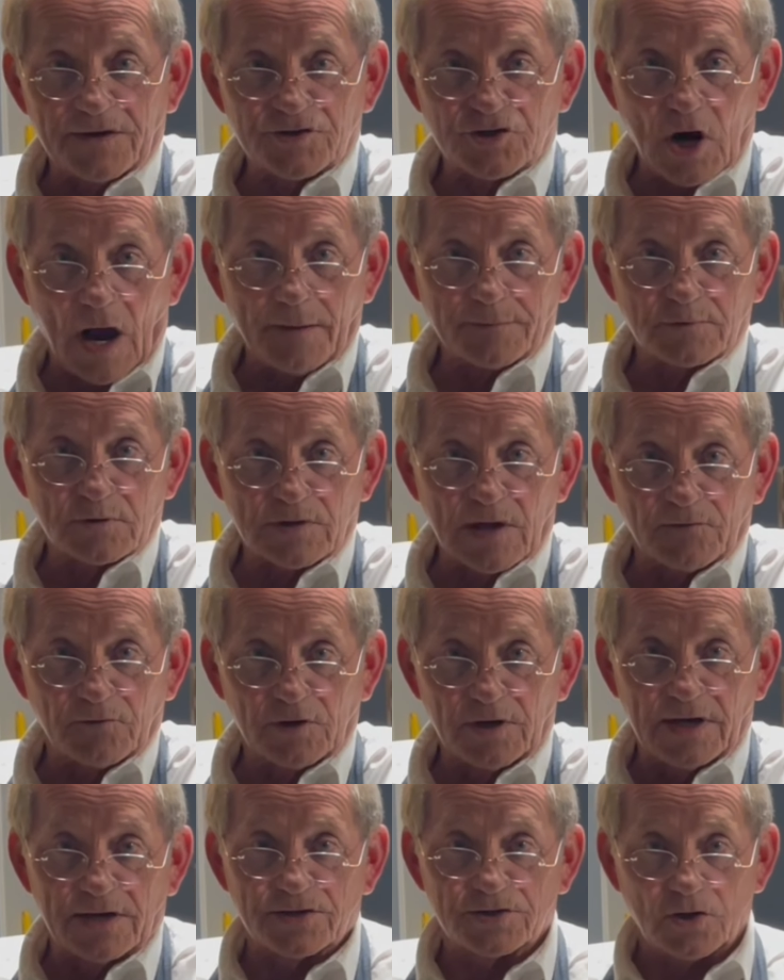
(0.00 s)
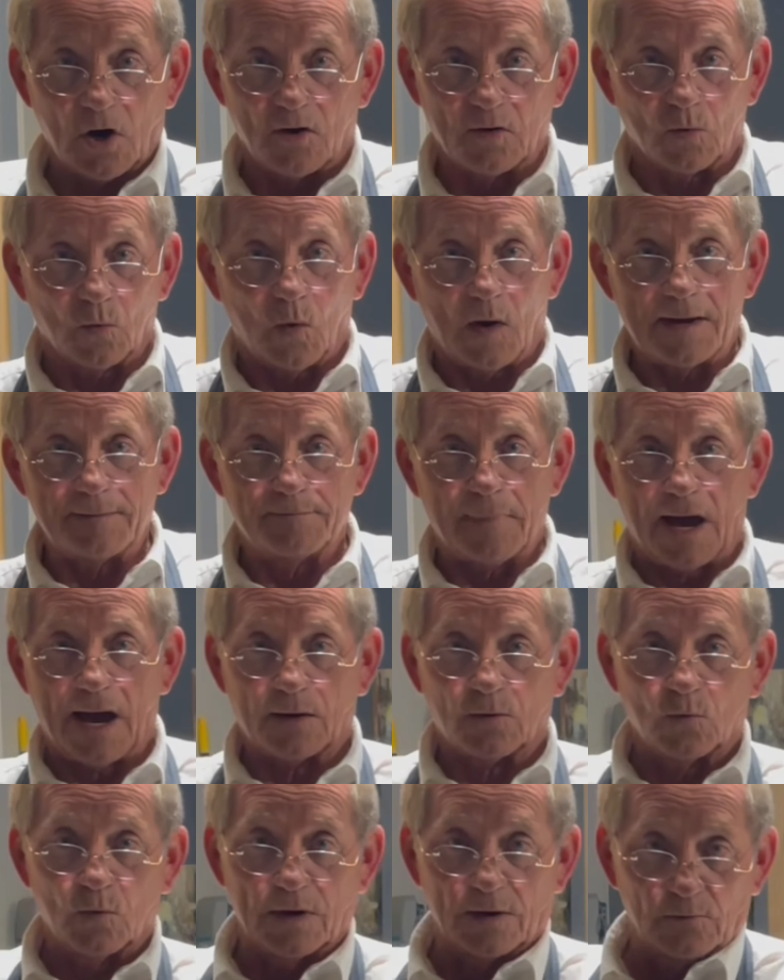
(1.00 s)
Shopsmith ever did started way back
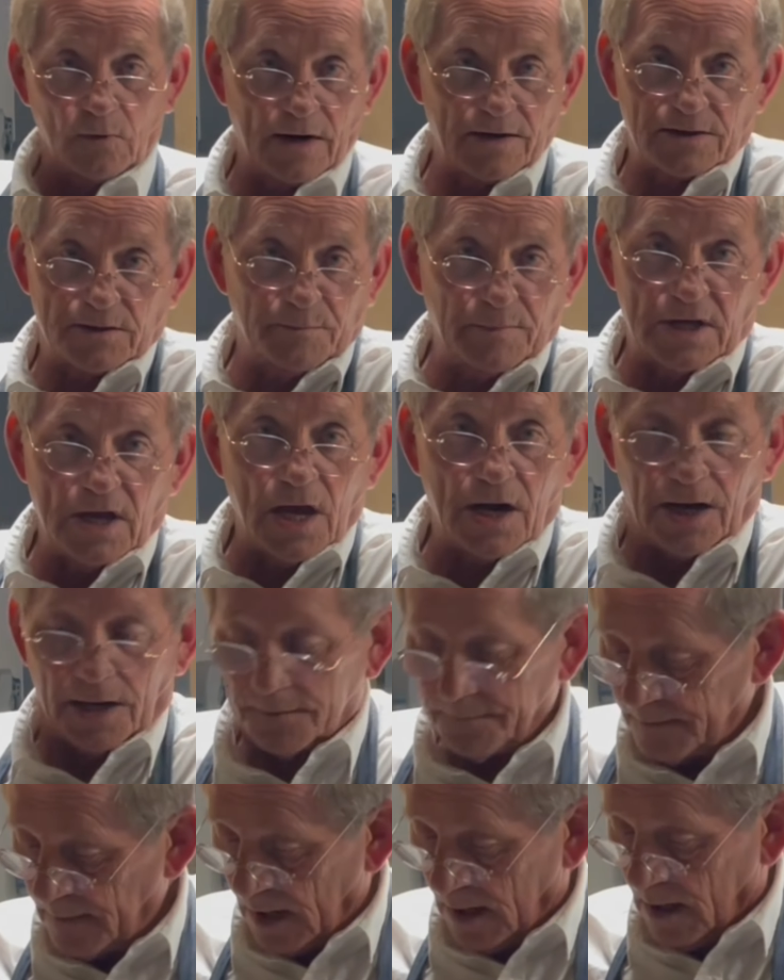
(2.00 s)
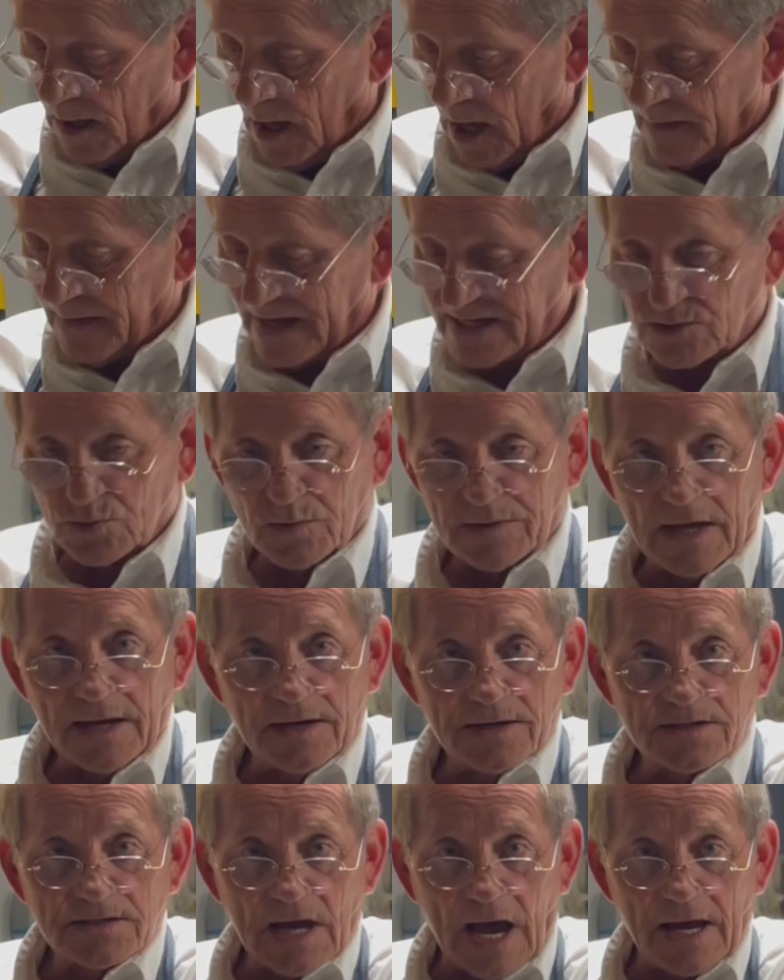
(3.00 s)
when, right at the beginning. And that's when they
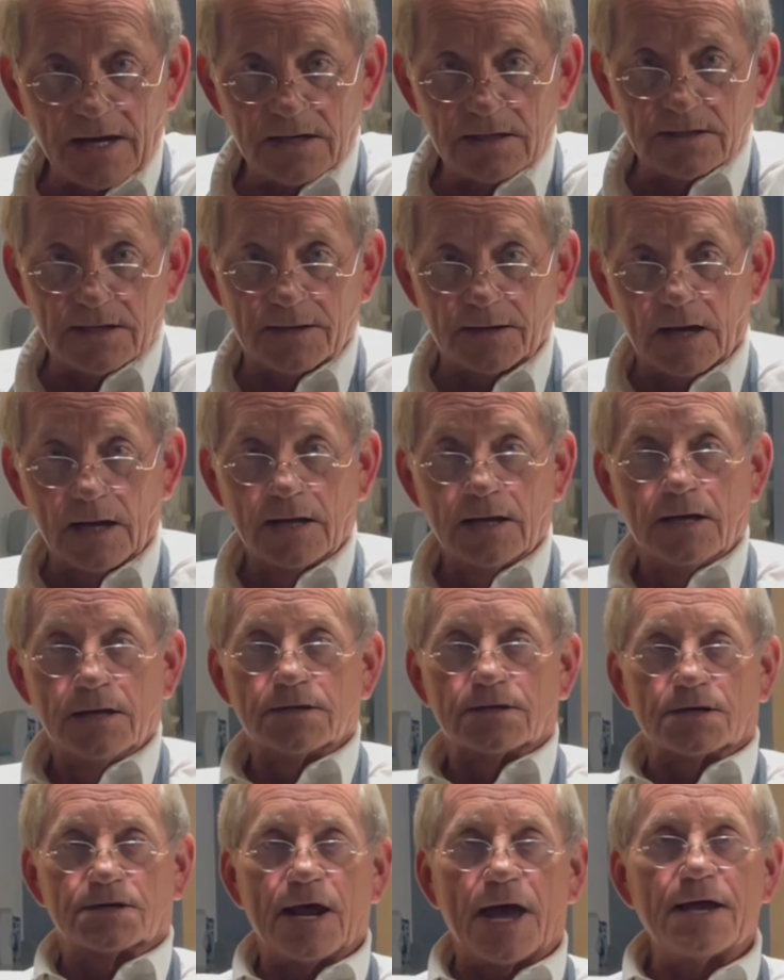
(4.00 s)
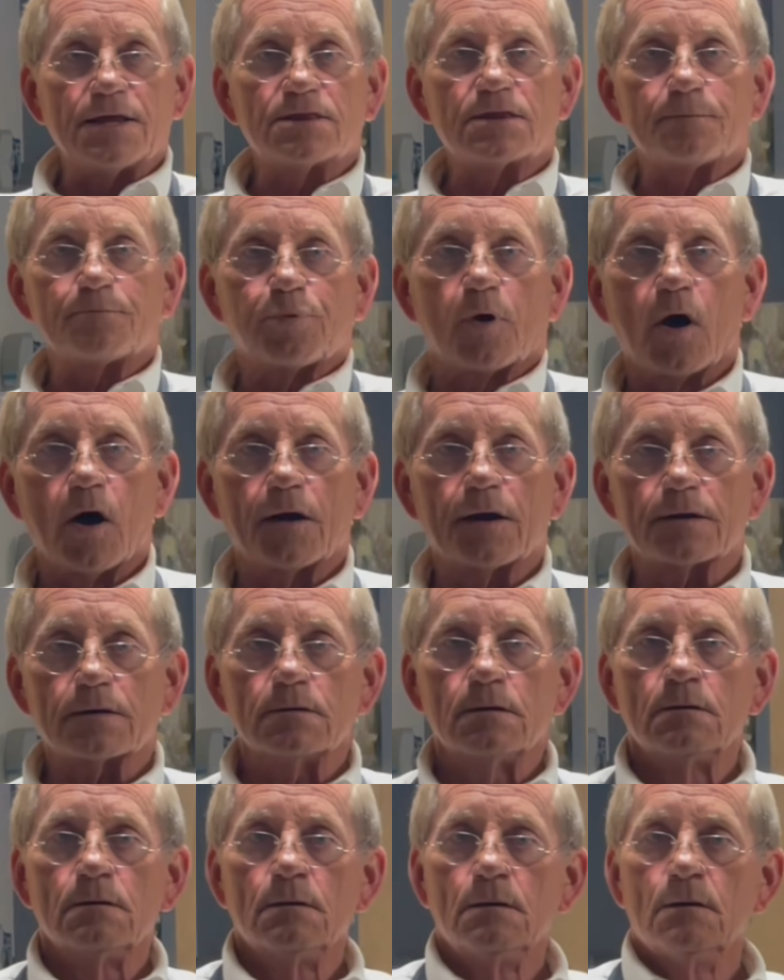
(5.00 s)
decided to take the product
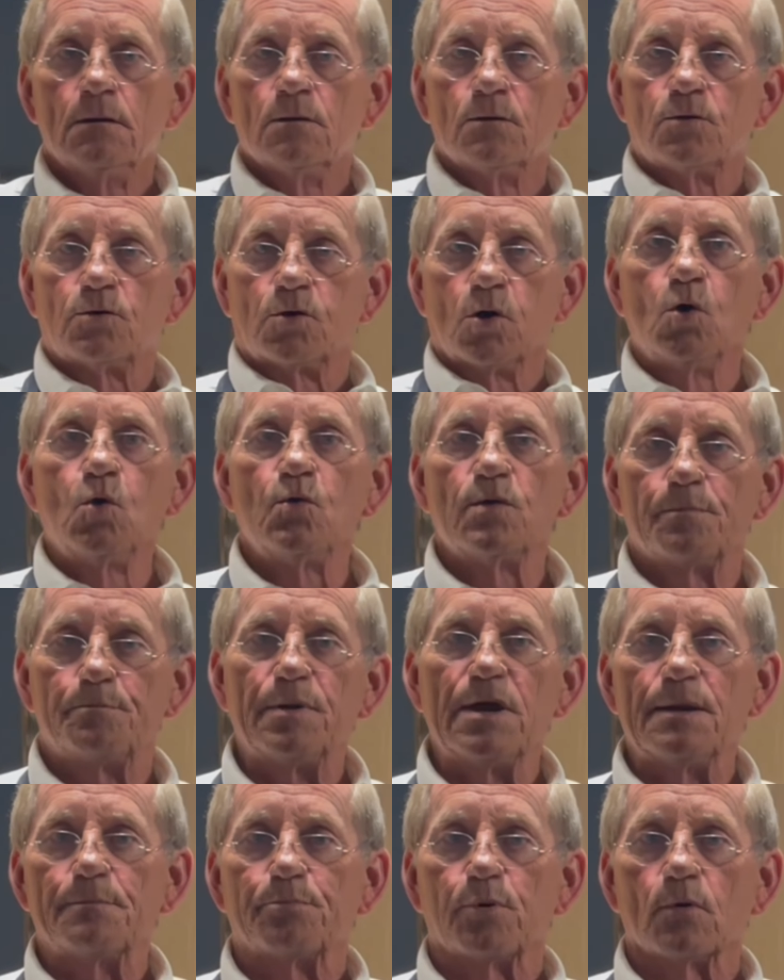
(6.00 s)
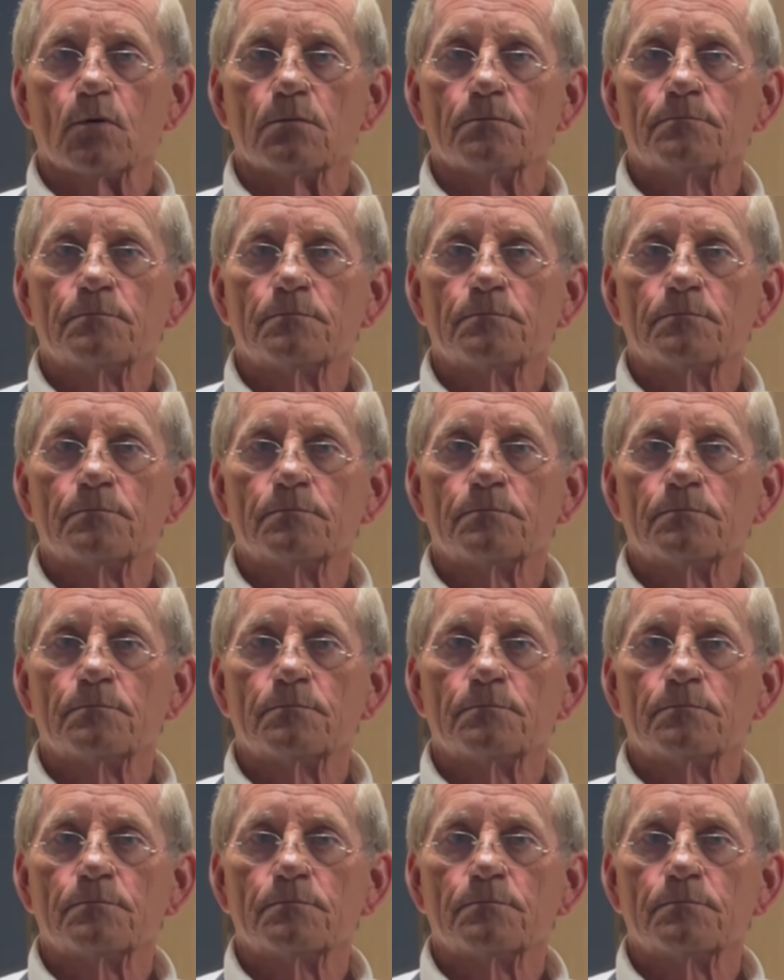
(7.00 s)
to the people.